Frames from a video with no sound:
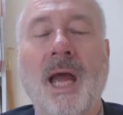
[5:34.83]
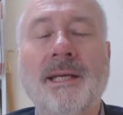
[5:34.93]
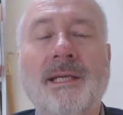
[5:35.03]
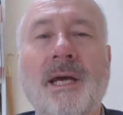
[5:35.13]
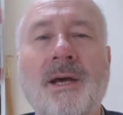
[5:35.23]

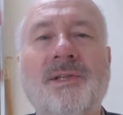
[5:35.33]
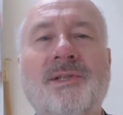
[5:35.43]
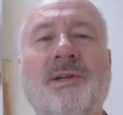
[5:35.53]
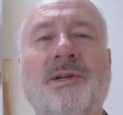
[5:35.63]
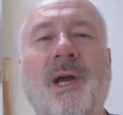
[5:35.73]
And it
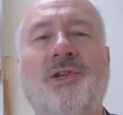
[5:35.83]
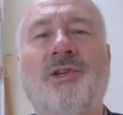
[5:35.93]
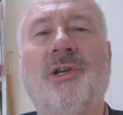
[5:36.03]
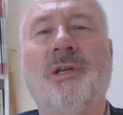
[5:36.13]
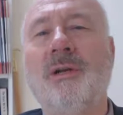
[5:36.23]
asks a
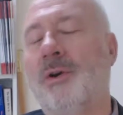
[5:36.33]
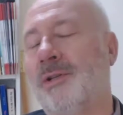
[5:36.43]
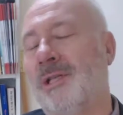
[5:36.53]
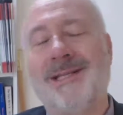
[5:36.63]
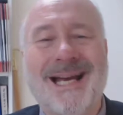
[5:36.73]
question
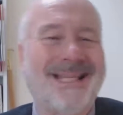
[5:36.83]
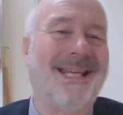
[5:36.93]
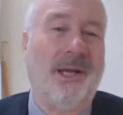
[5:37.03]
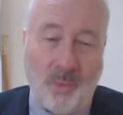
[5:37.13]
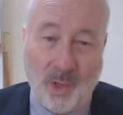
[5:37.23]
not
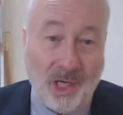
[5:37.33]
does it